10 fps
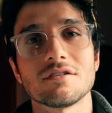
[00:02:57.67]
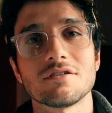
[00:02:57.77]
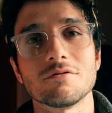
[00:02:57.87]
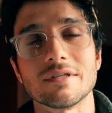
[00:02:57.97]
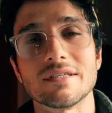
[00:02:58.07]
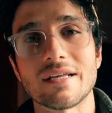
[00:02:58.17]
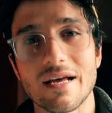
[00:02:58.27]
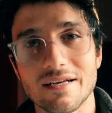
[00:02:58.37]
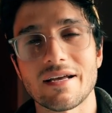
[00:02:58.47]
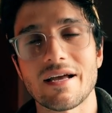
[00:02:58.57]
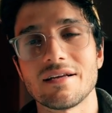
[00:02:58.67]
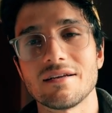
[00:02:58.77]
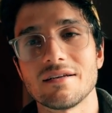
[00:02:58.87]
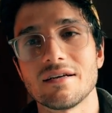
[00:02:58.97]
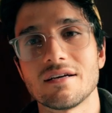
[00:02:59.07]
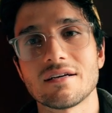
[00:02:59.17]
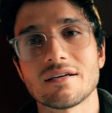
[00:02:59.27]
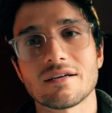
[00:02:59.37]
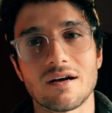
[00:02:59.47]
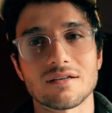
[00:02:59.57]
to a dedicated
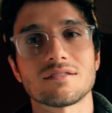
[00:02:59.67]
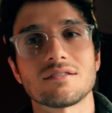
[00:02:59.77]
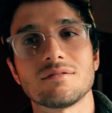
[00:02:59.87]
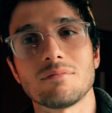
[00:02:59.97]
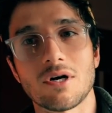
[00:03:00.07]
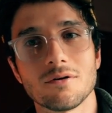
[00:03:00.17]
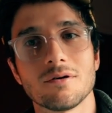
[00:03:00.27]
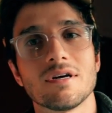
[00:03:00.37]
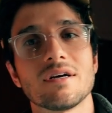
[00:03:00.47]
custom mode